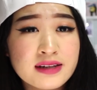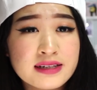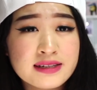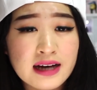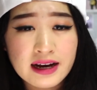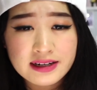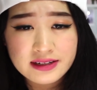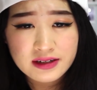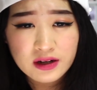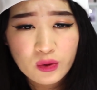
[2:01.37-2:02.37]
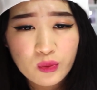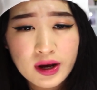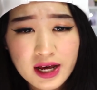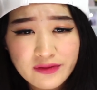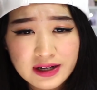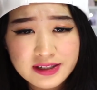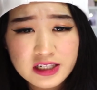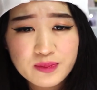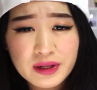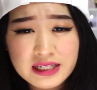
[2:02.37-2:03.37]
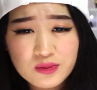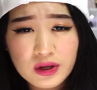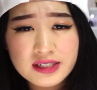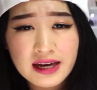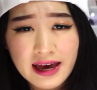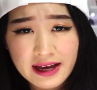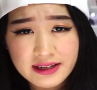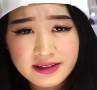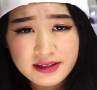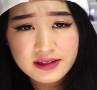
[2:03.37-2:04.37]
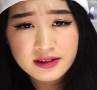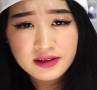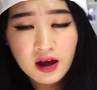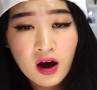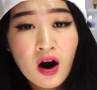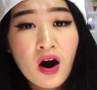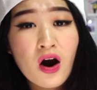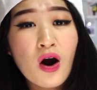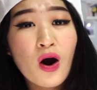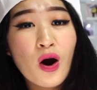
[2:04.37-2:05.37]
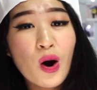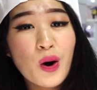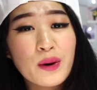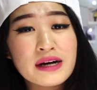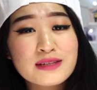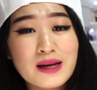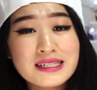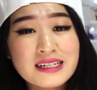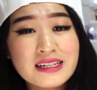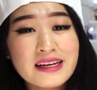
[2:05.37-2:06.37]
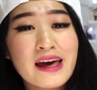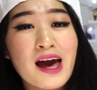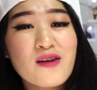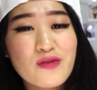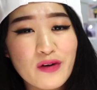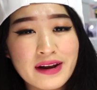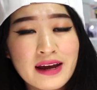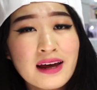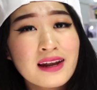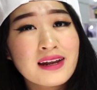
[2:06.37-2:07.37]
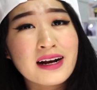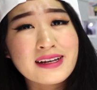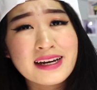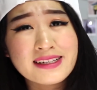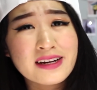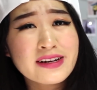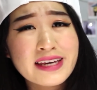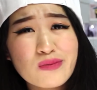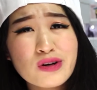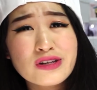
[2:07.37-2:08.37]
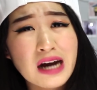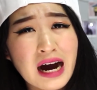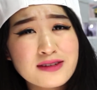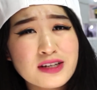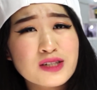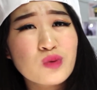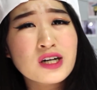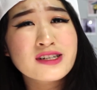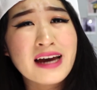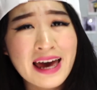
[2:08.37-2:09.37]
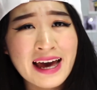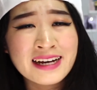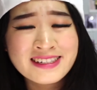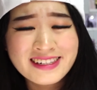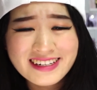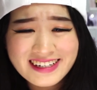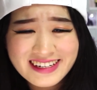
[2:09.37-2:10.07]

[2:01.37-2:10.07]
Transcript: This sign, whatever, just please wash your hands. Oh, it's basically everyone. Like, yeah, they don't care what you are, just wash your hands.